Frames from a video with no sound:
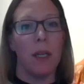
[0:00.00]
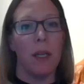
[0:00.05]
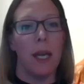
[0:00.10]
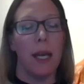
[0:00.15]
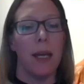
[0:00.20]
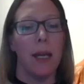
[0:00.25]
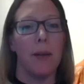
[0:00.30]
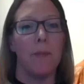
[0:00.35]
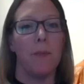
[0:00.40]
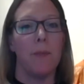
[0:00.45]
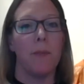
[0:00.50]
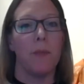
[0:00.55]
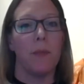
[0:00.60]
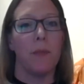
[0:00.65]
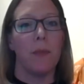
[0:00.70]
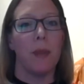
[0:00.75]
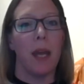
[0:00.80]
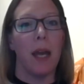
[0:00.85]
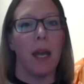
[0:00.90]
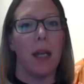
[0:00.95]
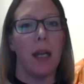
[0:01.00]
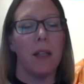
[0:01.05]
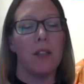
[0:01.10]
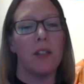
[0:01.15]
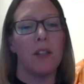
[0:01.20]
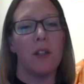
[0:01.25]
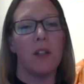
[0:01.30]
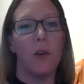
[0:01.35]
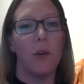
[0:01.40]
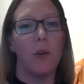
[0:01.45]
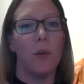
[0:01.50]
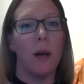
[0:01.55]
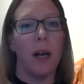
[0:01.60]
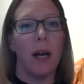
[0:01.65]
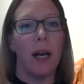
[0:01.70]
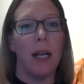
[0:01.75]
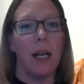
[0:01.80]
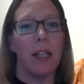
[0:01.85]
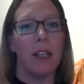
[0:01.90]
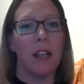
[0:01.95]
Um, so
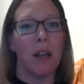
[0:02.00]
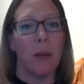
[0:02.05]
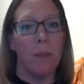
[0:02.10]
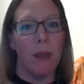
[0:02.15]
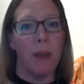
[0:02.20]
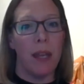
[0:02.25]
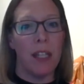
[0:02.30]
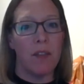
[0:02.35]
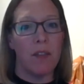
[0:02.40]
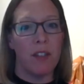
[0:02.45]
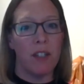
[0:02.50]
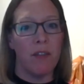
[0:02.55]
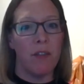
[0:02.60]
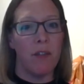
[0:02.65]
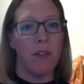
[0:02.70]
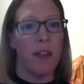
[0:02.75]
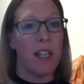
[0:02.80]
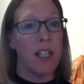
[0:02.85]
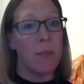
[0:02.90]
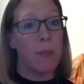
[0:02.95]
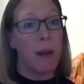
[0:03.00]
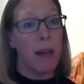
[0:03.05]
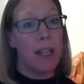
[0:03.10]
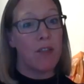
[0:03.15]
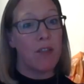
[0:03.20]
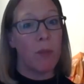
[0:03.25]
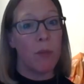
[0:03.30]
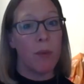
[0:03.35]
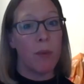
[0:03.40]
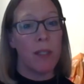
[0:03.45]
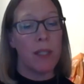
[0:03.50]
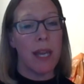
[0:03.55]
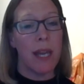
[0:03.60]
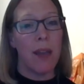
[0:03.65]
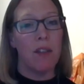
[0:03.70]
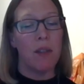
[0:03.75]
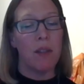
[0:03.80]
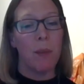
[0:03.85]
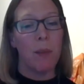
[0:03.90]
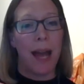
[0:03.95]
it can, it's for different things but as robert was
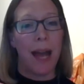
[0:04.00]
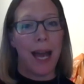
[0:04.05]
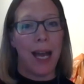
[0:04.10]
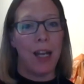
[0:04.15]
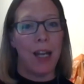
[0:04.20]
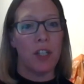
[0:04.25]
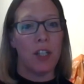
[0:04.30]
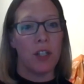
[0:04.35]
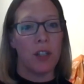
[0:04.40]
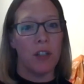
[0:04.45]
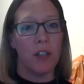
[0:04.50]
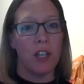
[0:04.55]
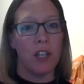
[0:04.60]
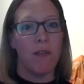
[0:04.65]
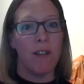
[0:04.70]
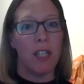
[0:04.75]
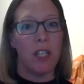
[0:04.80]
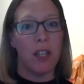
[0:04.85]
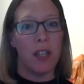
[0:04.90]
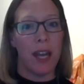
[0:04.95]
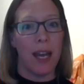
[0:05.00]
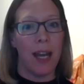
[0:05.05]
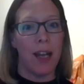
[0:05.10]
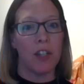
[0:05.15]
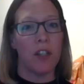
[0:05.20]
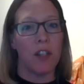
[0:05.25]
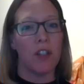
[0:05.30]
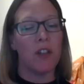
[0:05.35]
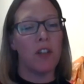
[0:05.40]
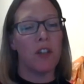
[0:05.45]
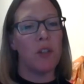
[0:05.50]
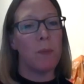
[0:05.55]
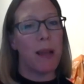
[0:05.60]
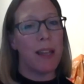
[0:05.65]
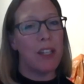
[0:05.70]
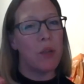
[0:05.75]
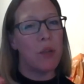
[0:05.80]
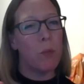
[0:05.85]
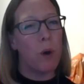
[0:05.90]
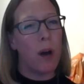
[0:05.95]
saying it's about action generating the action so it
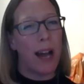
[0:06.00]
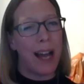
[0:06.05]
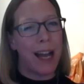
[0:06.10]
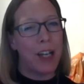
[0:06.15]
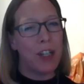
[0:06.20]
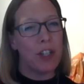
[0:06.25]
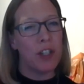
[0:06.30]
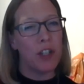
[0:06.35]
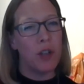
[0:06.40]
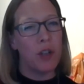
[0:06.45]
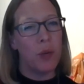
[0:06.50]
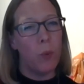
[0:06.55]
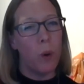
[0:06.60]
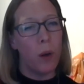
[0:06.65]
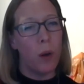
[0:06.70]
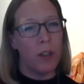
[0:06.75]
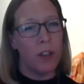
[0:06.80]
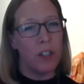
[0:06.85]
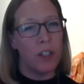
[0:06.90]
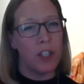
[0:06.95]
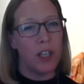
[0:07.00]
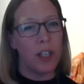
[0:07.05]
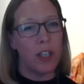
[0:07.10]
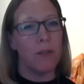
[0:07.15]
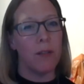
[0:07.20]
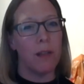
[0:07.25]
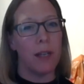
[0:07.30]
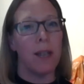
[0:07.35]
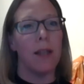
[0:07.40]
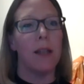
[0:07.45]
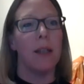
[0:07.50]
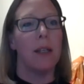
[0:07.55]
depends on what action you want to generate